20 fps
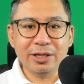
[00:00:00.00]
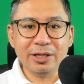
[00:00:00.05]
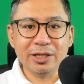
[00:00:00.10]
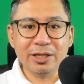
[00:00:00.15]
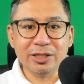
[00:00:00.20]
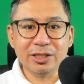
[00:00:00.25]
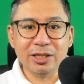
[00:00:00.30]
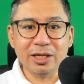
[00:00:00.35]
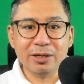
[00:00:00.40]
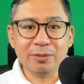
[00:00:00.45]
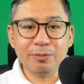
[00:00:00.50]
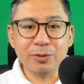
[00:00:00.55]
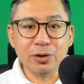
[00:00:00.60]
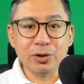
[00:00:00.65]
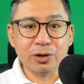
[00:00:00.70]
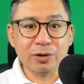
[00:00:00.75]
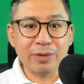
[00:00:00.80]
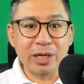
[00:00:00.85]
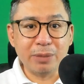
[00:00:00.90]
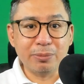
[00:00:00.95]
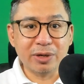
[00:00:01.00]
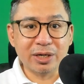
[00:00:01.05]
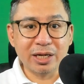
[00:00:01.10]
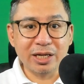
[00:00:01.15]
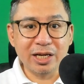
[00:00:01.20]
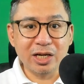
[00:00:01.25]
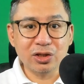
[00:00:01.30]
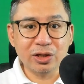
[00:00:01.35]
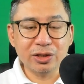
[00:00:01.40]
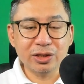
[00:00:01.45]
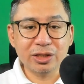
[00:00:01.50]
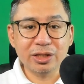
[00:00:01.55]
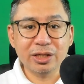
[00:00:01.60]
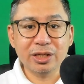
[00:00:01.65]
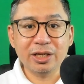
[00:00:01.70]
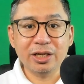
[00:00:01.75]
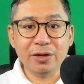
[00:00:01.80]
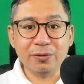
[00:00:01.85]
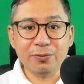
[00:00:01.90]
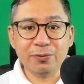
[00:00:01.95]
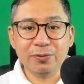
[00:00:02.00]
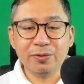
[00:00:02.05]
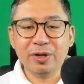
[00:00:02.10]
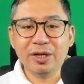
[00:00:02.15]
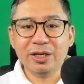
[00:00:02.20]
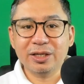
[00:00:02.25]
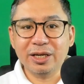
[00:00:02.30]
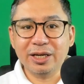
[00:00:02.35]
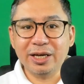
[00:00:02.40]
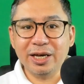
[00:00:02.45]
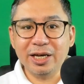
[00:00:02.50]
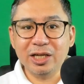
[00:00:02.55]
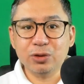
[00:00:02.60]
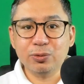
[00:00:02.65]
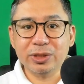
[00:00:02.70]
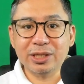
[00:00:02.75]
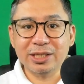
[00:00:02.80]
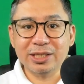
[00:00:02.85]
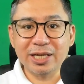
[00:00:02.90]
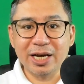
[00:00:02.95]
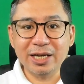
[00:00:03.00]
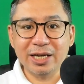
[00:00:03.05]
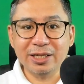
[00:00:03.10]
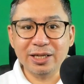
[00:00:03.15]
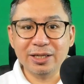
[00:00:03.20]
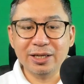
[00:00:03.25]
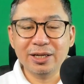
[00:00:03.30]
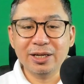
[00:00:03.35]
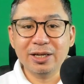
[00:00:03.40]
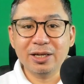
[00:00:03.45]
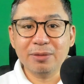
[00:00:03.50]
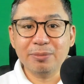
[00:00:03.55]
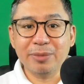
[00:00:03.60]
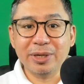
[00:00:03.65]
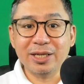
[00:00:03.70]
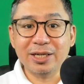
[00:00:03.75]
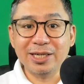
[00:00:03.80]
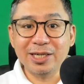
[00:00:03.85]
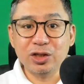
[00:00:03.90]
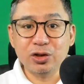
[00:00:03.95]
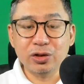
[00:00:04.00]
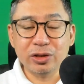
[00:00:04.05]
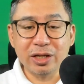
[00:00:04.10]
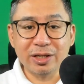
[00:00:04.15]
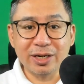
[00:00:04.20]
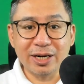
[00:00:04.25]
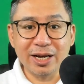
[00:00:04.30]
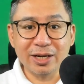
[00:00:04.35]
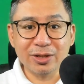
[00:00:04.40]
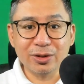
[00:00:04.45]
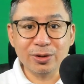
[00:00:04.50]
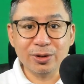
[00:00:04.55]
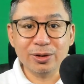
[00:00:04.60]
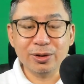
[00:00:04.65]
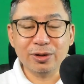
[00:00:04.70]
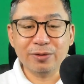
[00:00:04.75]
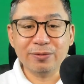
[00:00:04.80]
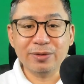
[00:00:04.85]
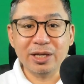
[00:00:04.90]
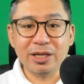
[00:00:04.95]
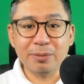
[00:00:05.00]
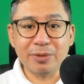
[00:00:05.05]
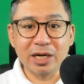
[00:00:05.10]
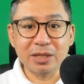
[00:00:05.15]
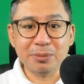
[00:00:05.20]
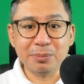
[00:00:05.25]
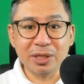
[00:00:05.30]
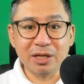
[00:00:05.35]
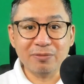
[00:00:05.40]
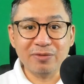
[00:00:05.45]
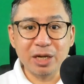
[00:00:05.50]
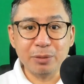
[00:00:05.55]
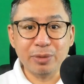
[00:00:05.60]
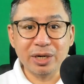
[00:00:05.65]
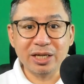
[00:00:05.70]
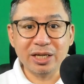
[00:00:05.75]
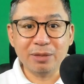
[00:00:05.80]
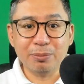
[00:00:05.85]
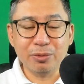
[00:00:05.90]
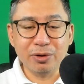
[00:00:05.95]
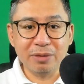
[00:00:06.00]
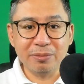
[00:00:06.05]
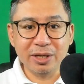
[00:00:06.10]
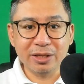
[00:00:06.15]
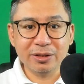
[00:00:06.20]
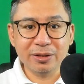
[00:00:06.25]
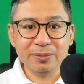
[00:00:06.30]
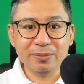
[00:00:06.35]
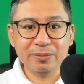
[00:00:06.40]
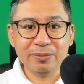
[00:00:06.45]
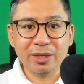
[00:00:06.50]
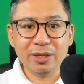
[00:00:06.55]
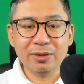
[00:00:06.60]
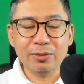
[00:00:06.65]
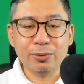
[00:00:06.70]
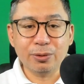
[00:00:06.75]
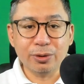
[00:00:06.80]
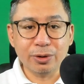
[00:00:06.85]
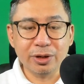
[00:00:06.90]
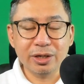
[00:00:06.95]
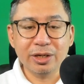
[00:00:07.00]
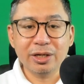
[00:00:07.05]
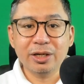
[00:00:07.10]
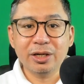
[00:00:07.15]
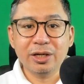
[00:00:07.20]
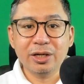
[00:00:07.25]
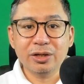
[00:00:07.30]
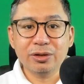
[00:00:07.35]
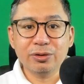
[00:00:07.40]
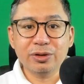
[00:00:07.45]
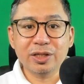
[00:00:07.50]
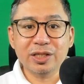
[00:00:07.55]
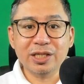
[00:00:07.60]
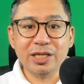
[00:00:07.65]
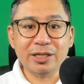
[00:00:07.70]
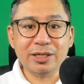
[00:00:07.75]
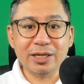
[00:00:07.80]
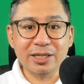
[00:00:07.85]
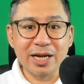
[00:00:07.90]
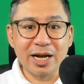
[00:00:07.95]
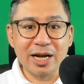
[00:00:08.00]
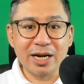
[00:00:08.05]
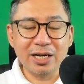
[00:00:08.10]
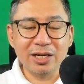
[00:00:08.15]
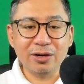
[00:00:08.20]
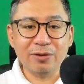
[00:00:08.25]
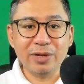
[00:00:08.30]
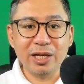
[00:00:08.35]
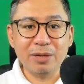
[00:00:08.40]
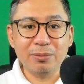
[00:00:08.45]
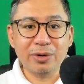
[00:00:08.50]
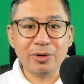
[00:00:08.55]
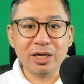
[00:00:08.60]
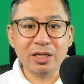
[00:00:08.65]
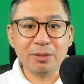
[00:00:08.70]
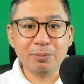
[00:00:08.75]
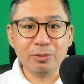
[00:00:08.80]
It is the Bureau of Labor Relations if the case was decided by the regional director of the Department of Labor and Employment, or to the Secretary of Labor